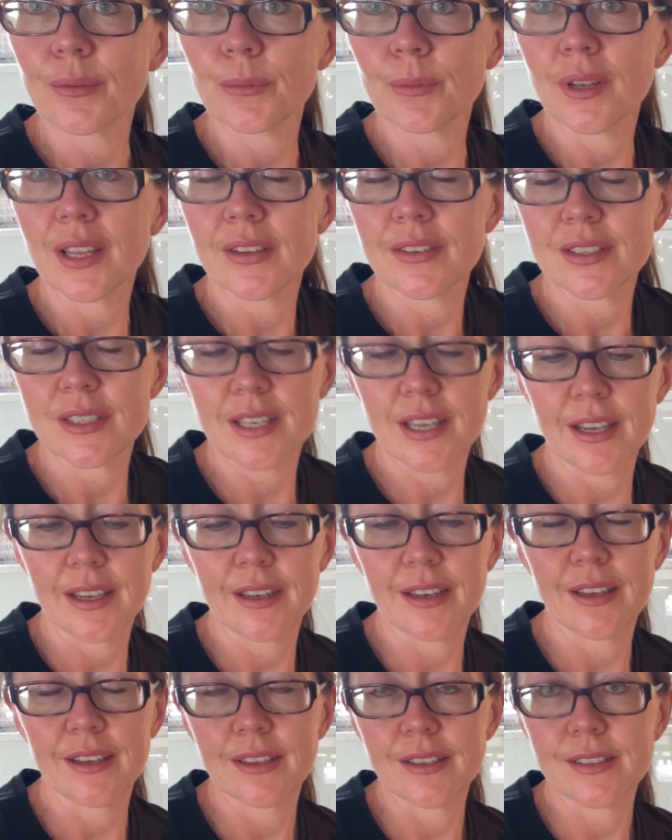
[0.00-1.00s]
We'll have to take
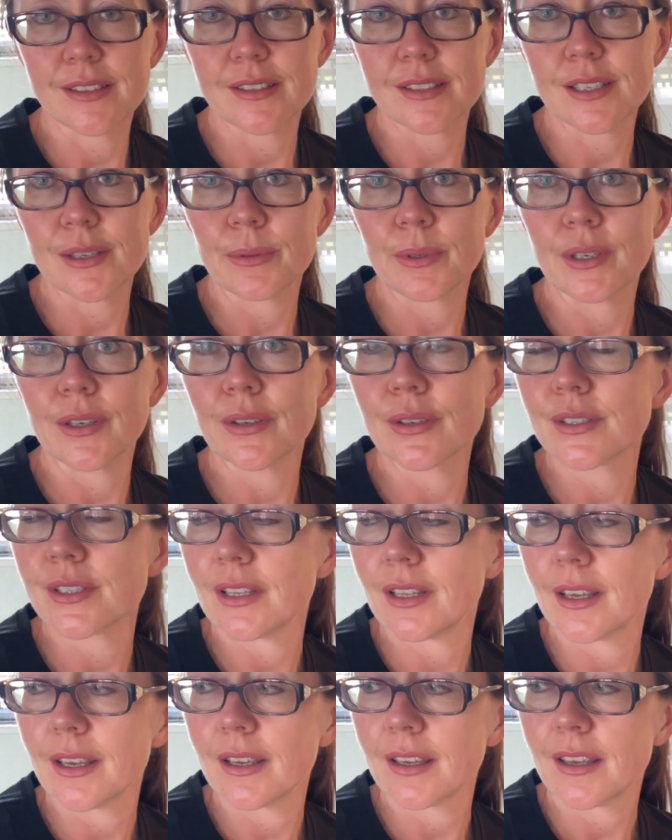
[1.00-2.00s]
it out and see what it looks
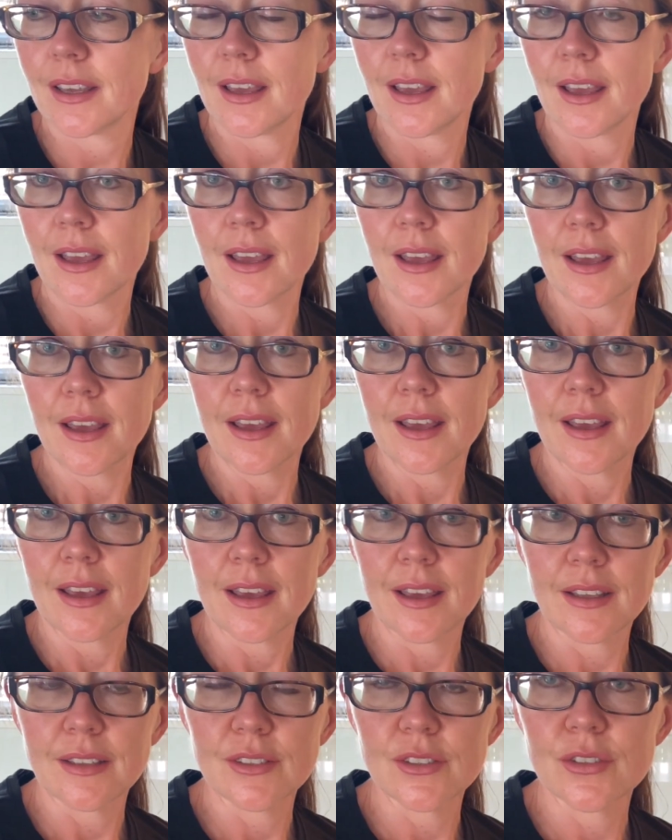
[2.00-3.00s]
like
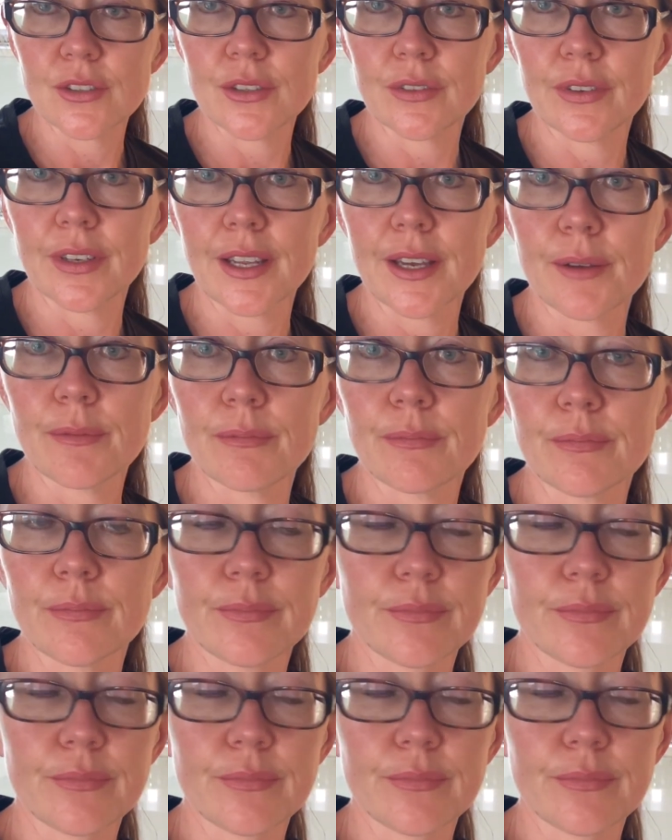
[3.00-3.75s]
and serve it up.